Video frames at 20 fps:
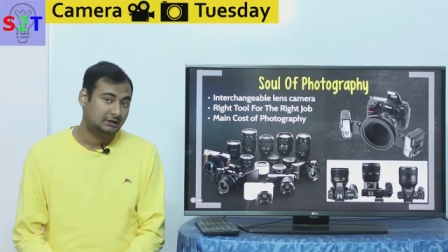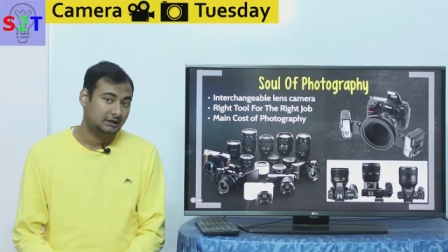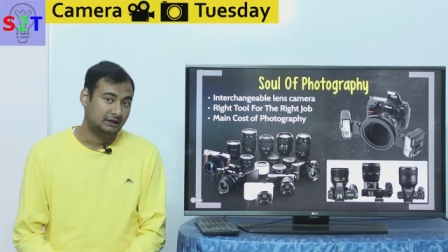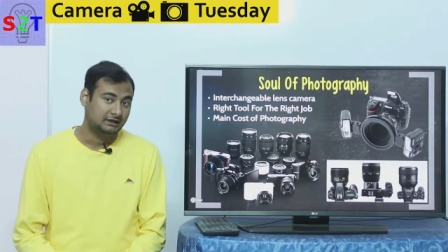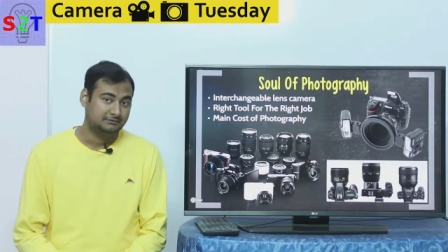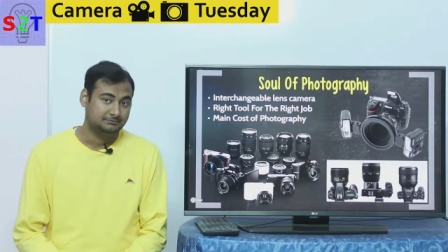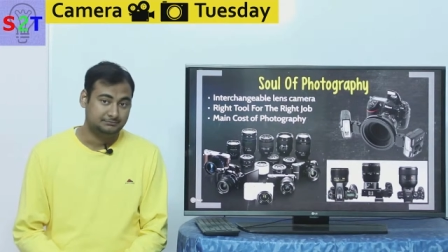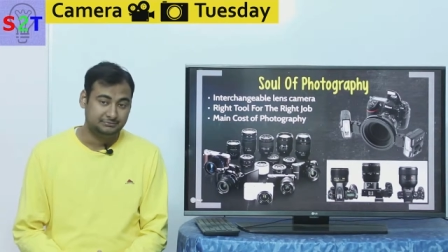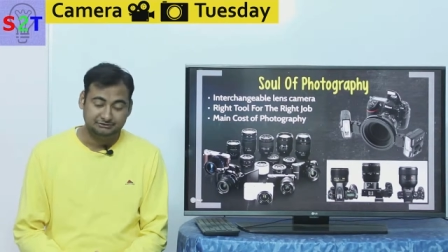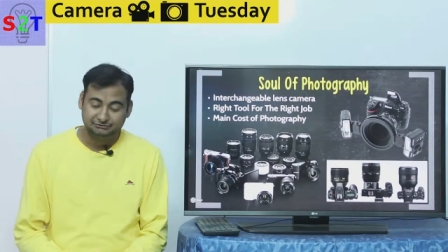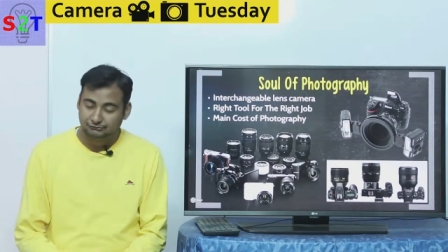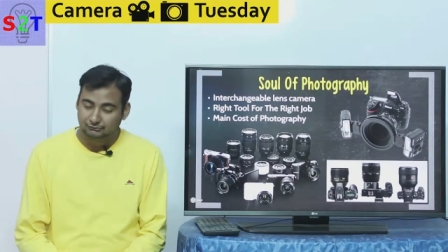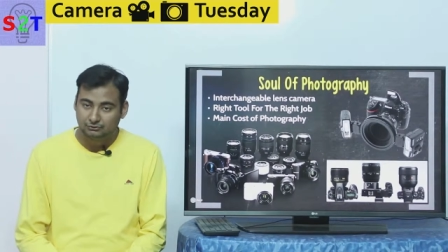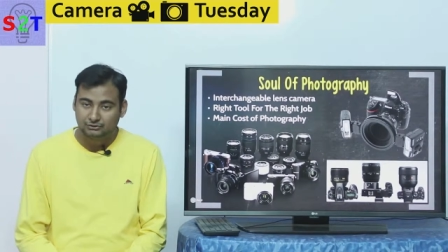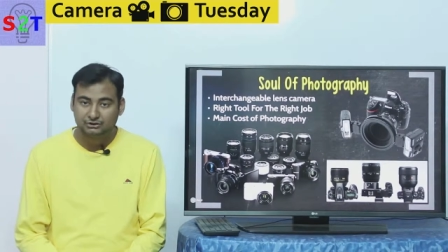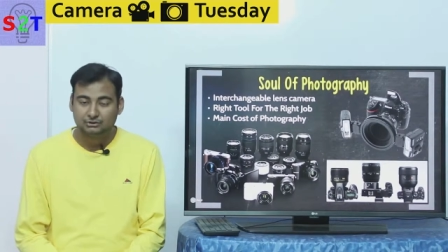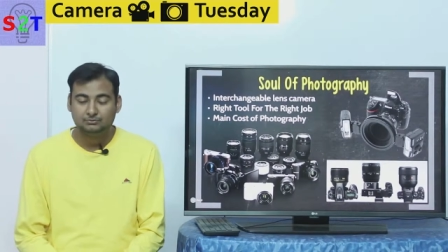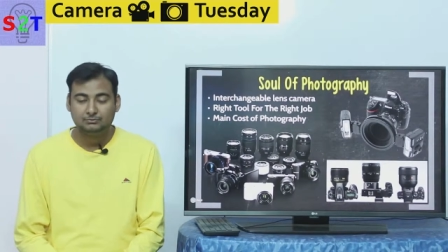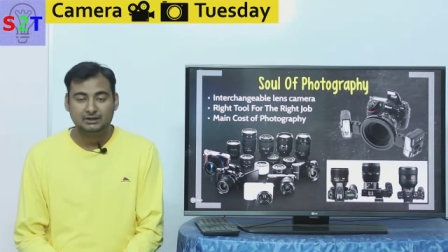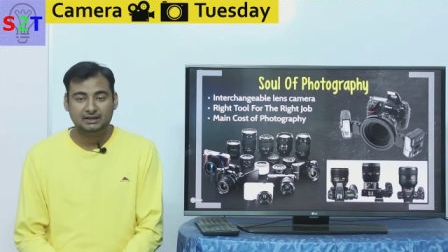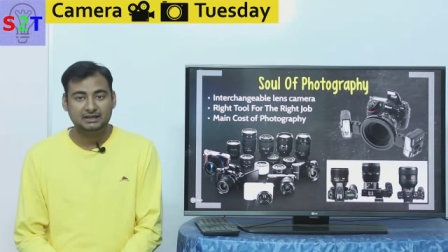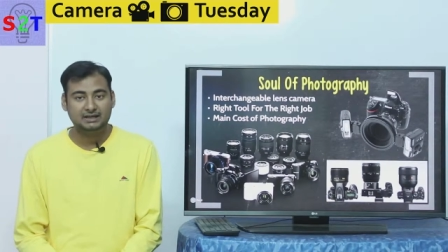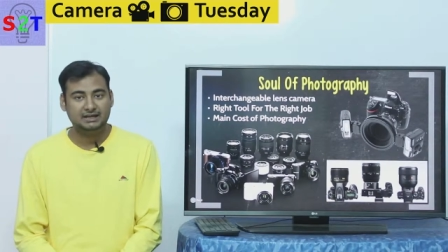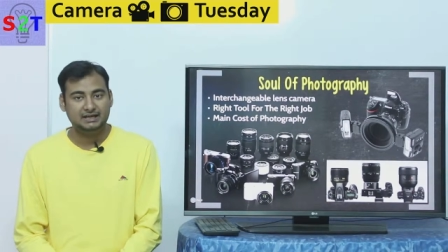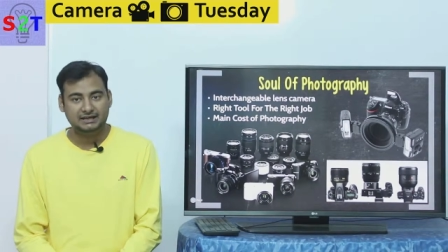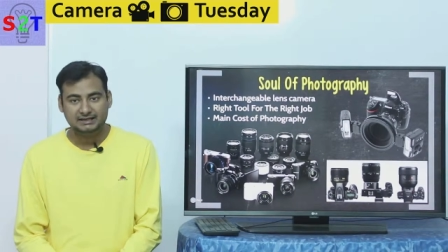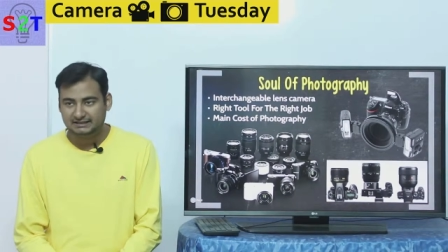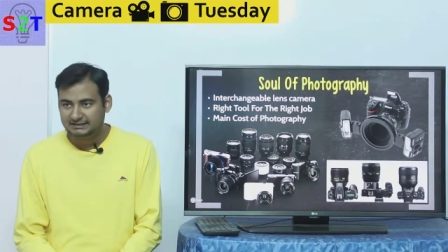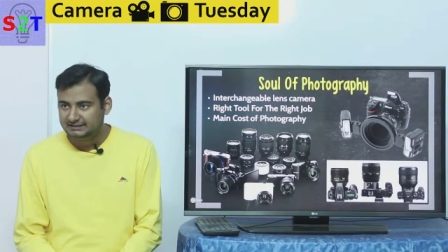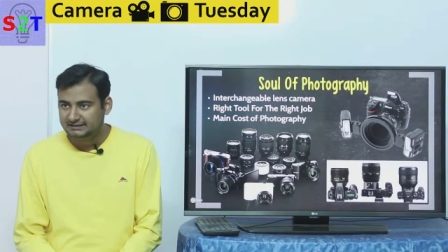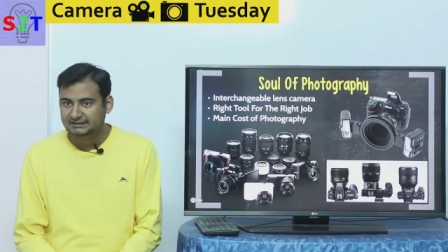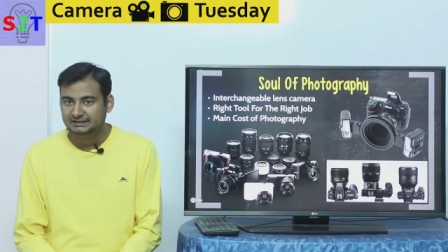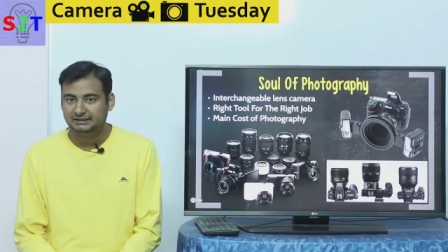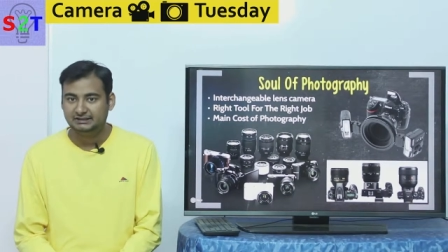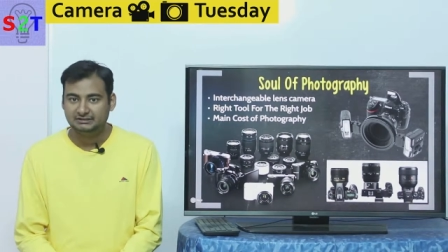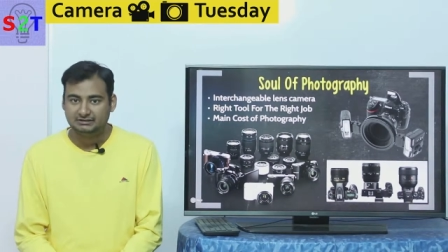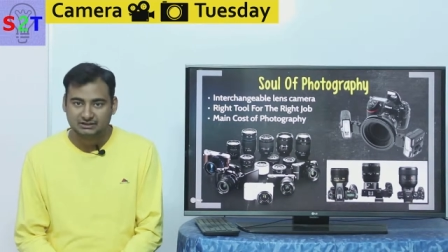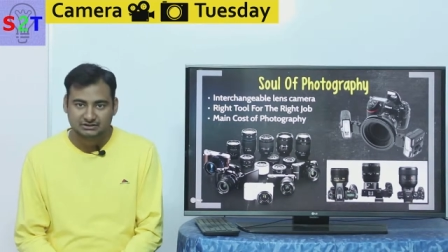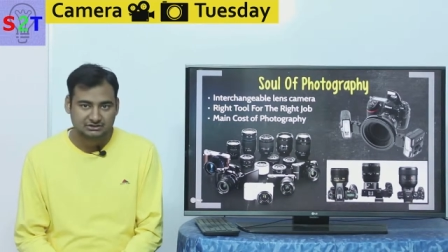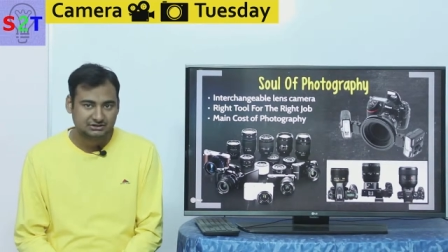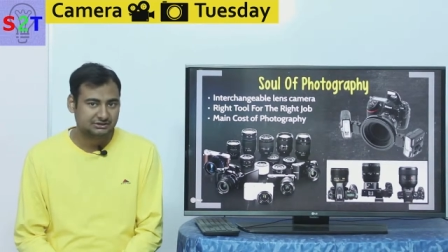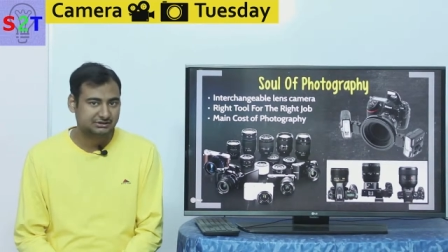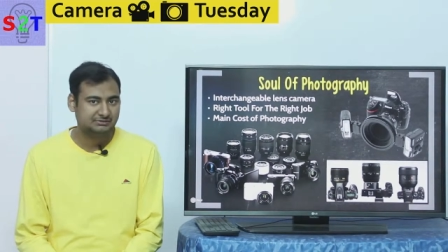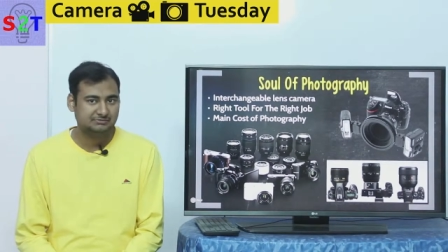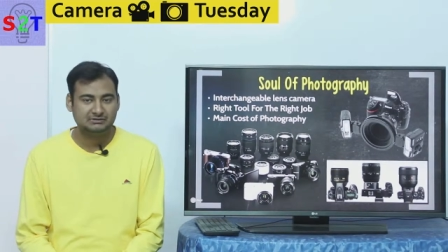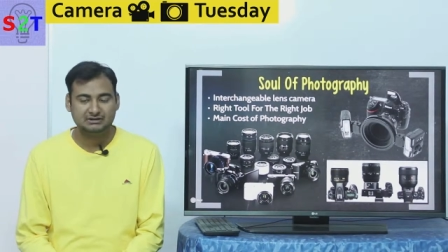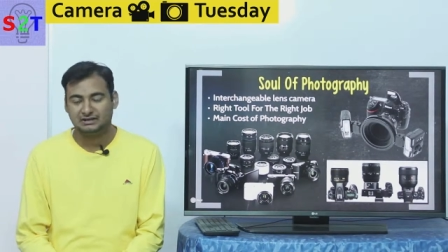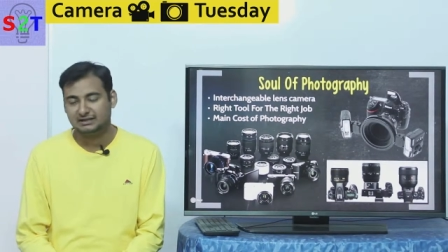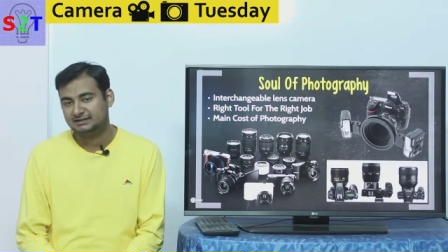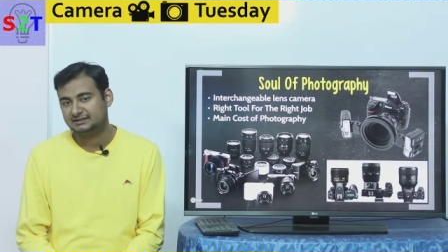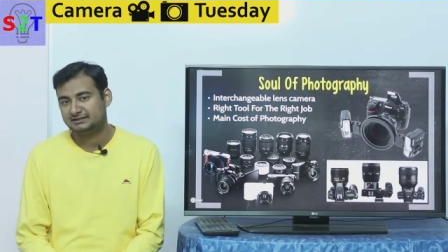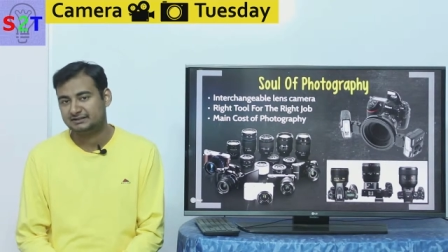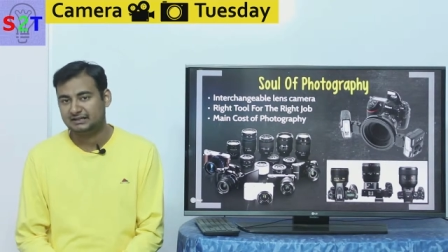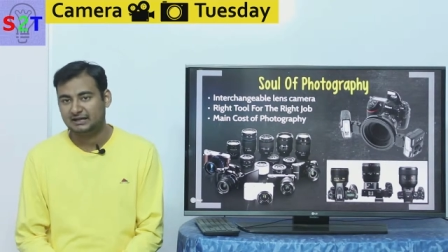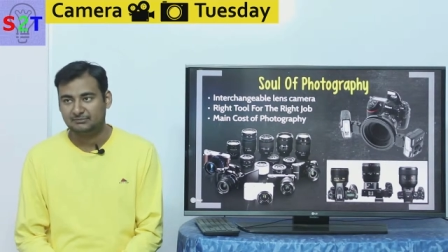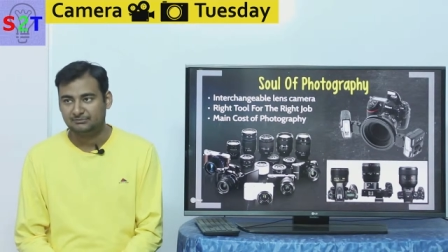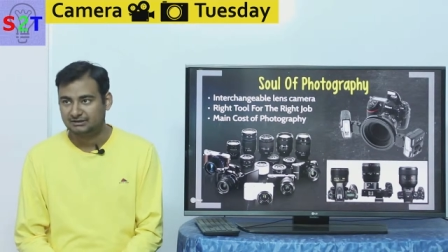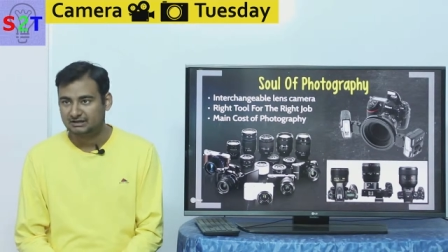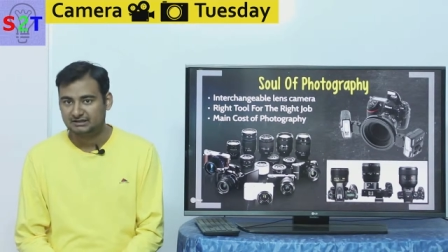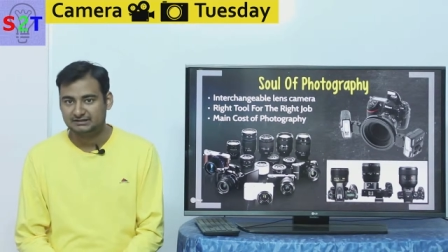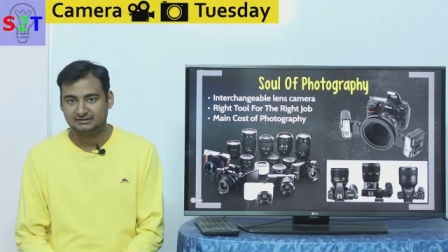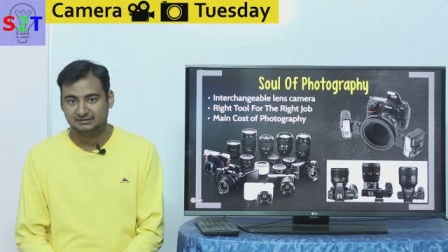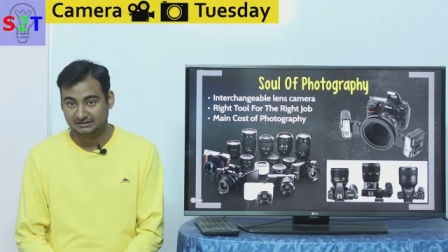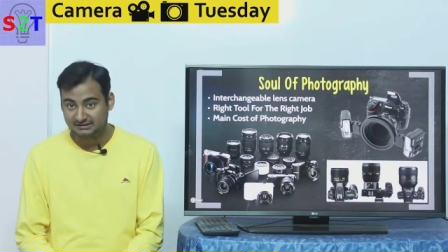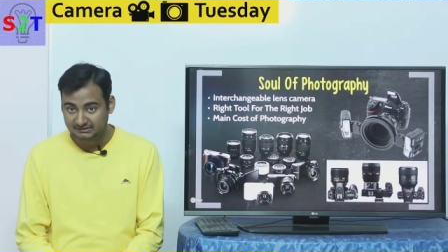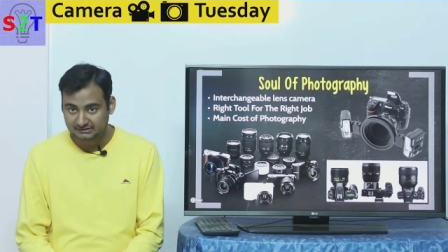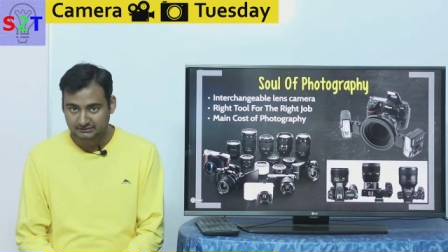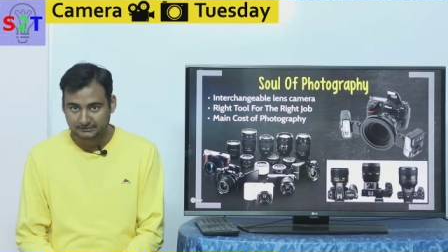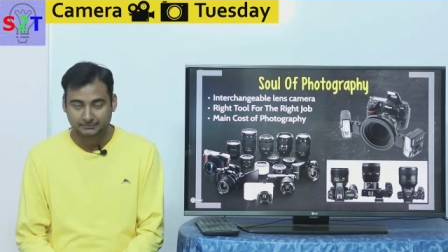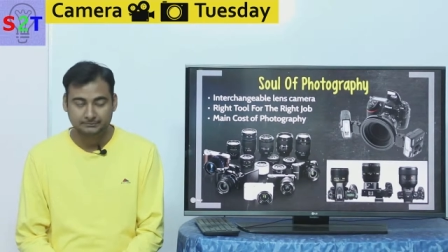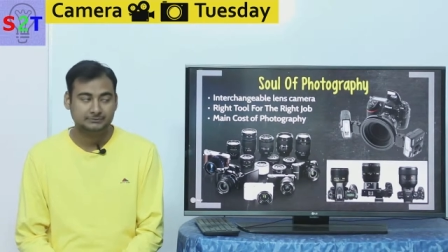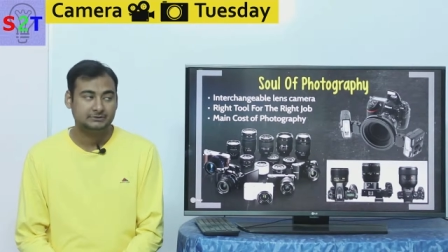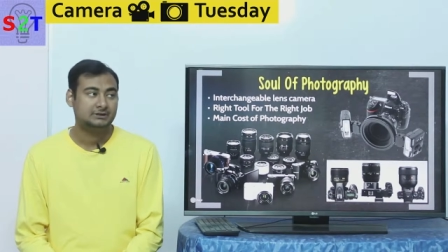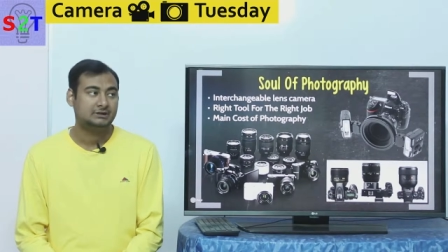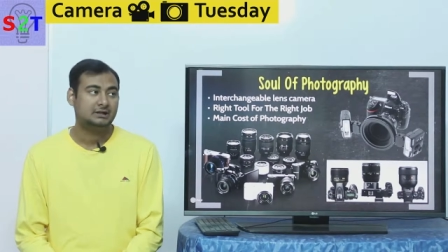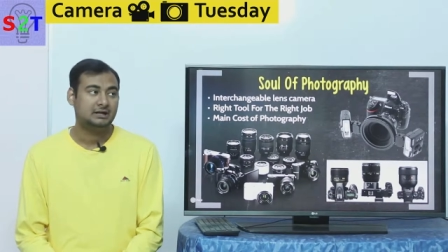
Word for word: and before you buy any interchangeable lens camera system